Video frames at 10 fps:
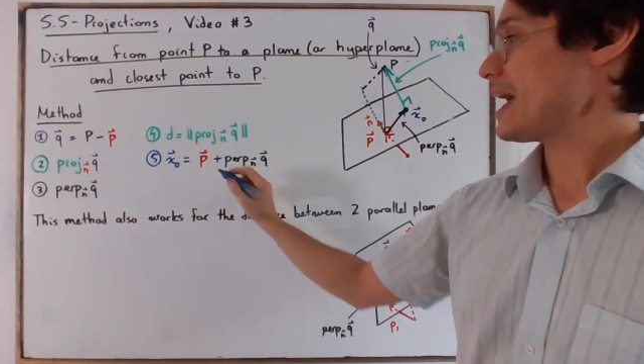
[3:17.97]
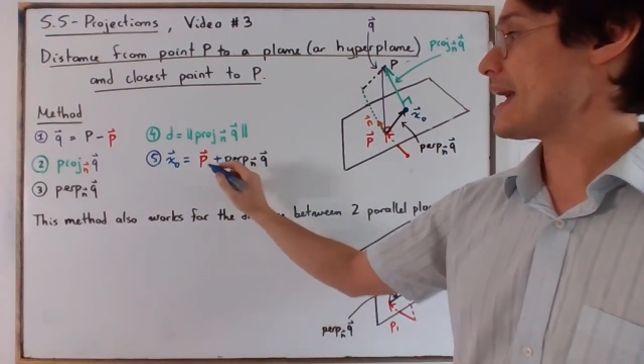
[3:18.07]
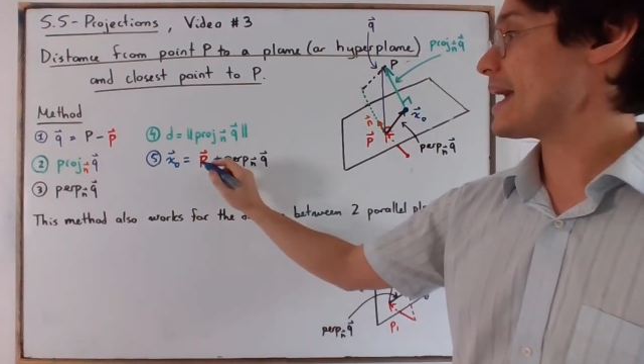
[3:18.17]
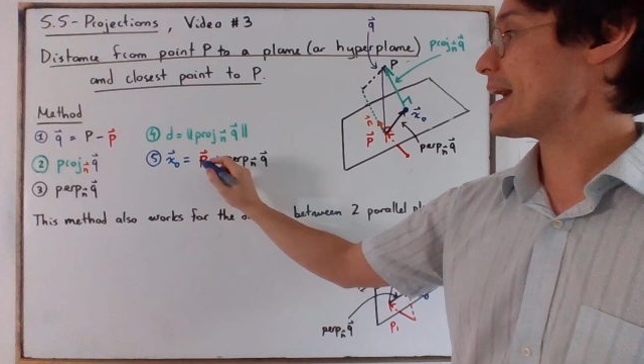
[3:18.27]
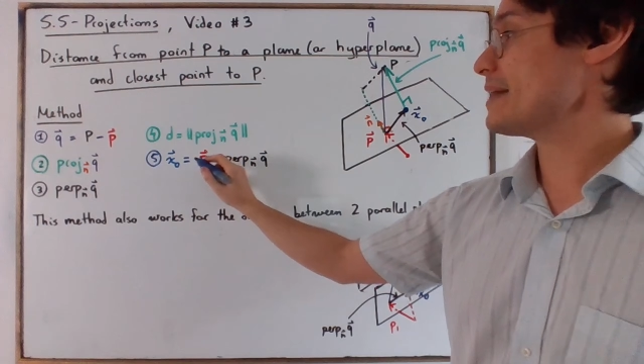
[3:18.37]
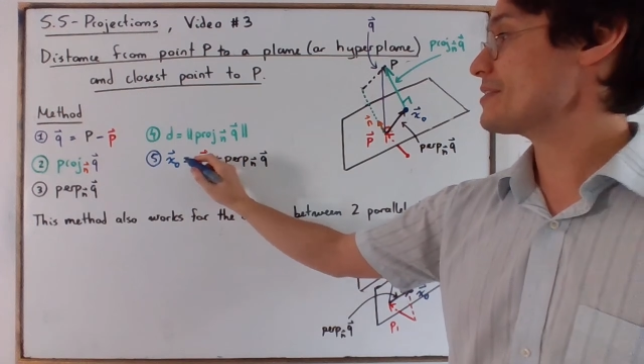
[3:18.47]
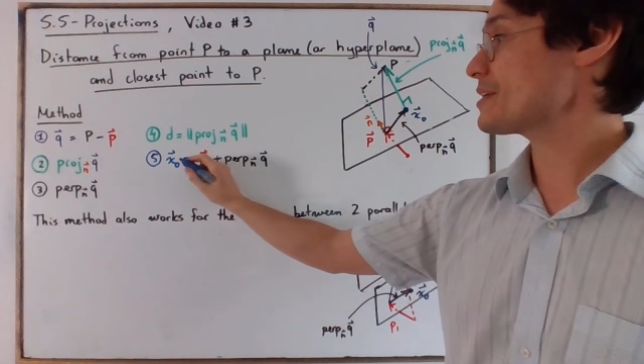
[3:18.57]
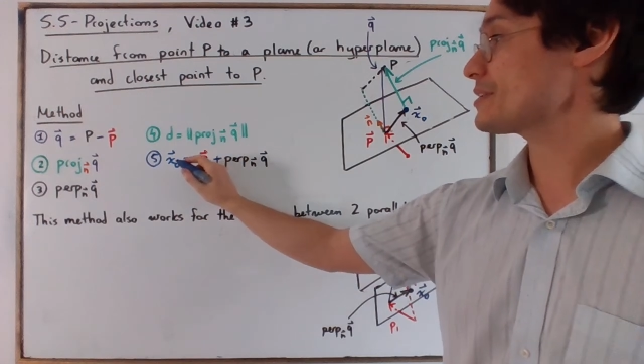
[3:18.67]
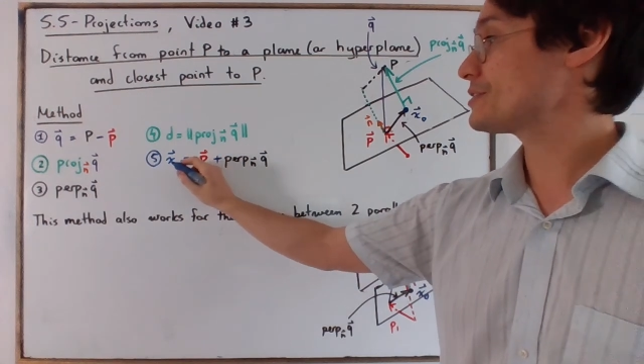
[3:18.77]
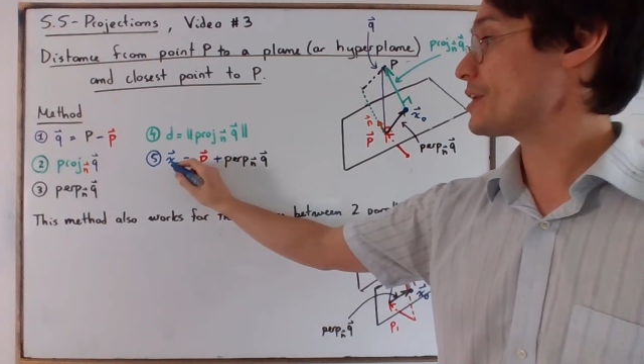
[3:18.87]
and
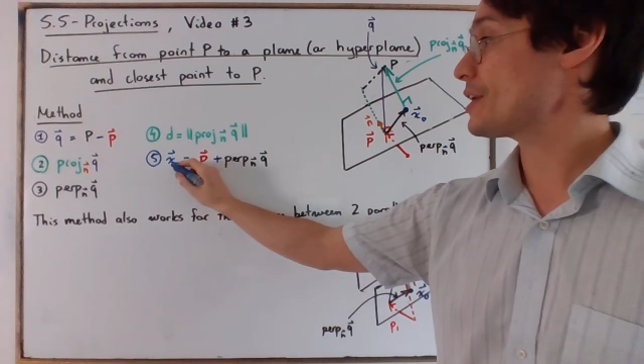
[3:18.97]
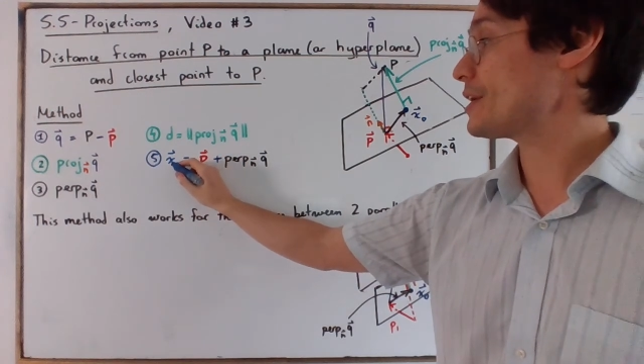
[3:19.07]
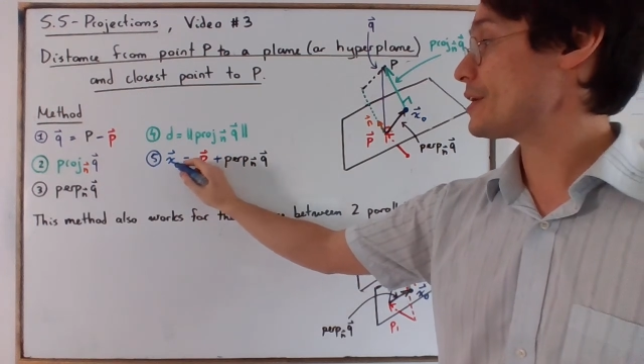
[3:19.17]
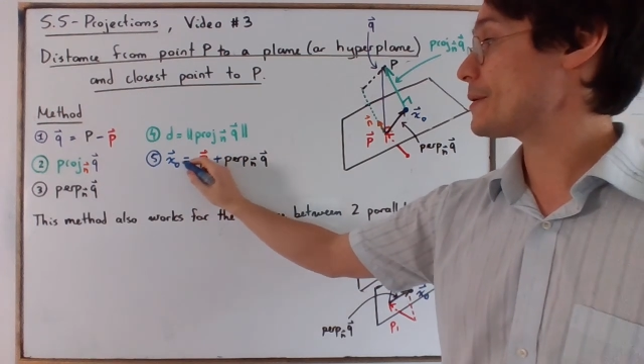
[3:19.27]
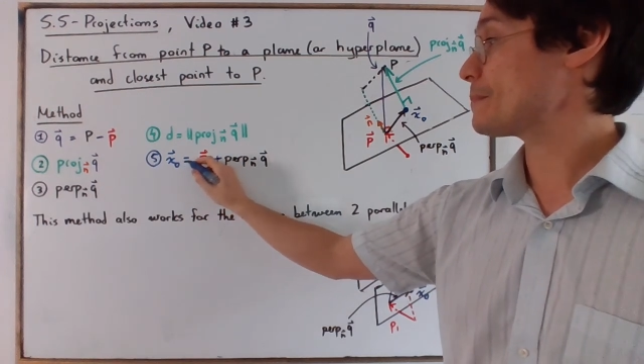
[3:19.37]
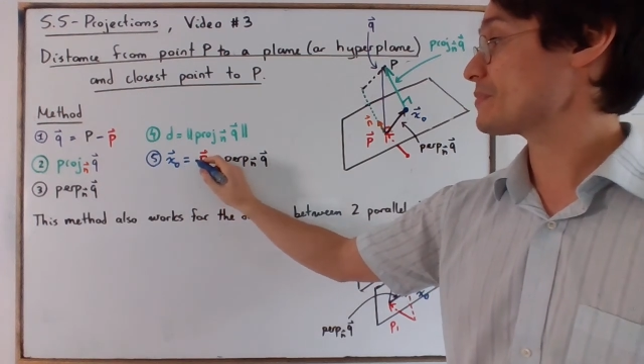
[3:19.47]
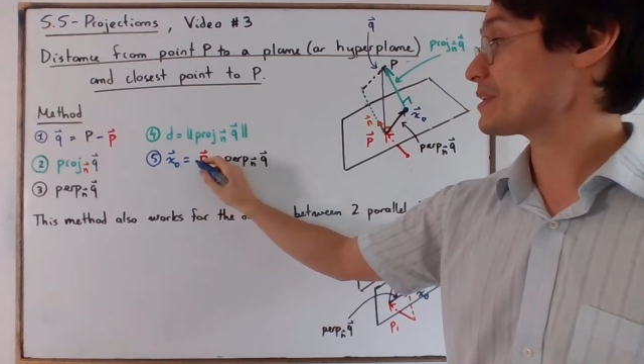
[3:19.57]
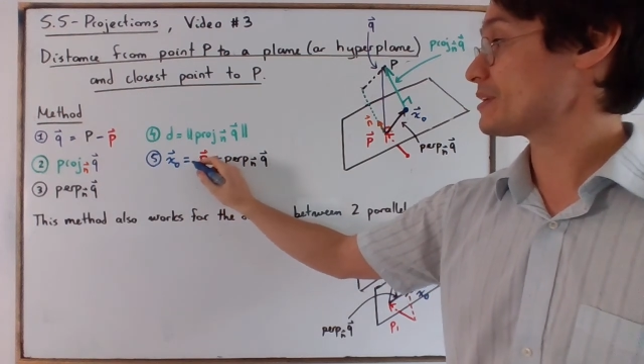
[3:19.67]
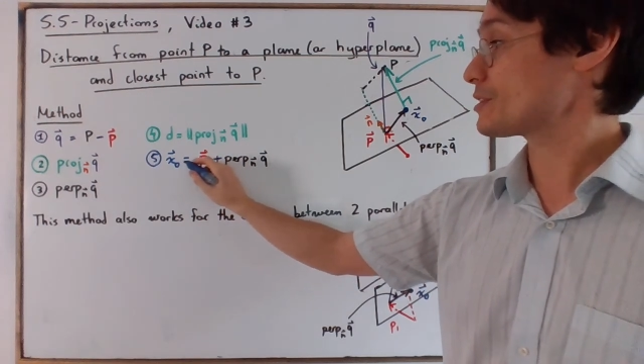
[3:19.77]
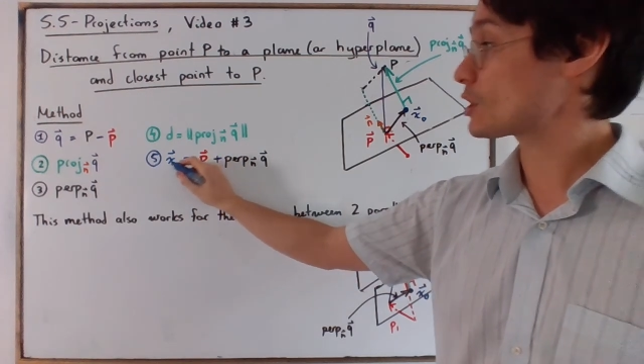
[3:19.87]
the
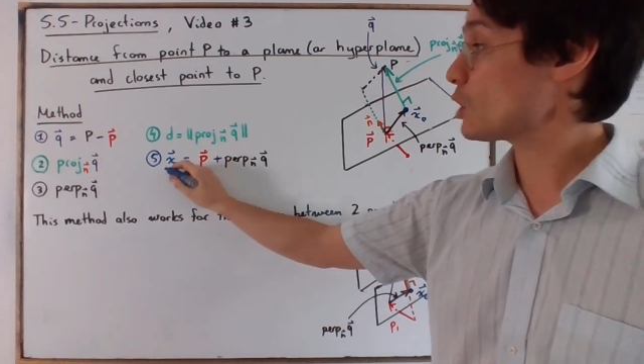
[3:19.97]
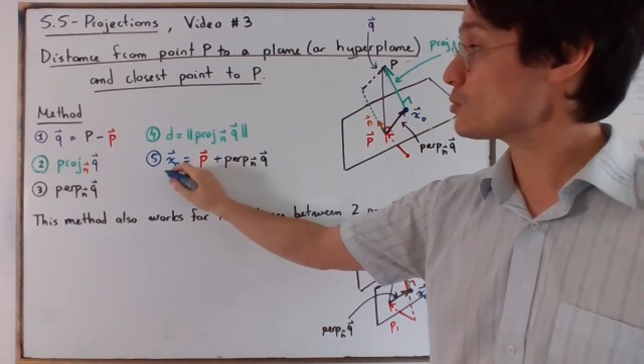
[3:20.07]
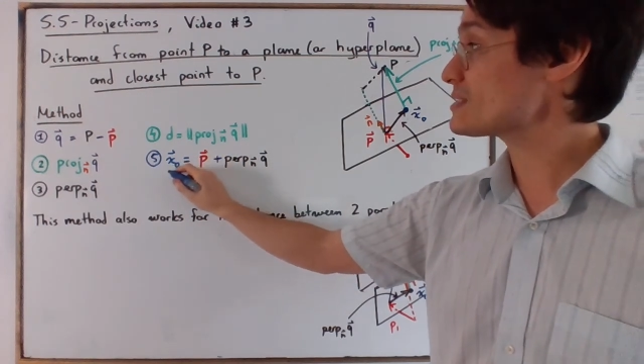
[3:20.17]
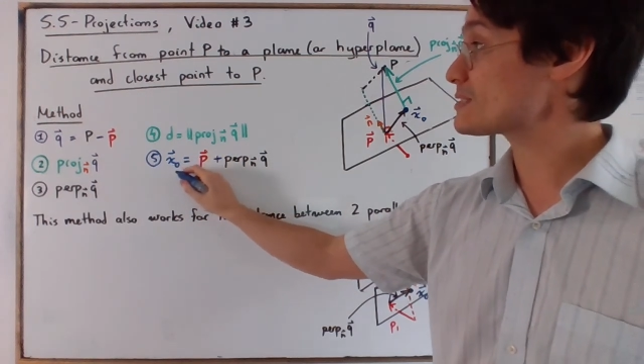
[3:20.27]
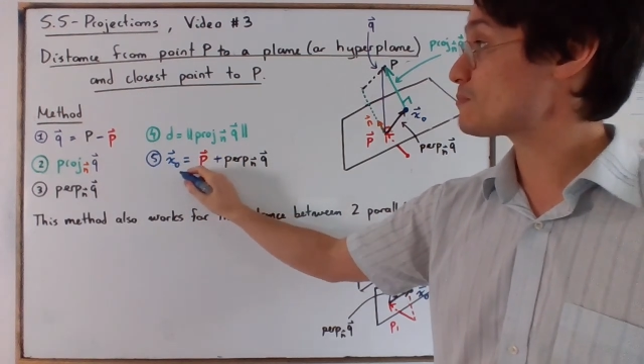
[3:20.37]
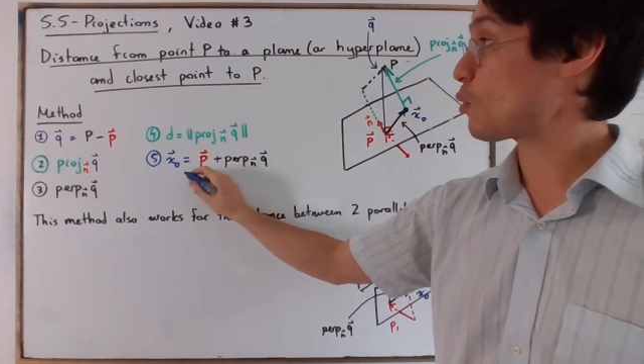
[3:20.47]
closest